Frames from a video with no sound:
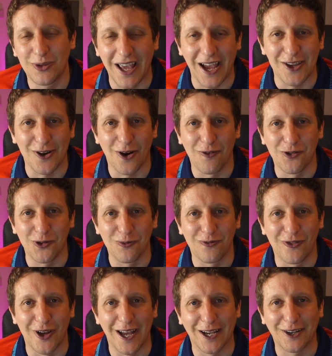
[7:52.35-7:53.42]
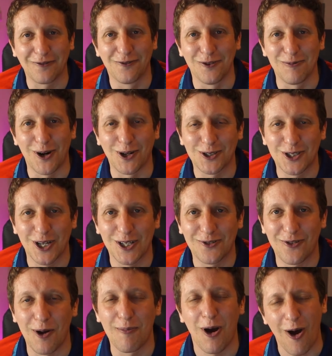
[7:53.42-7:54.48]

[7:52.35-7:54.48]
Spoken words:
get your fake football shirts from.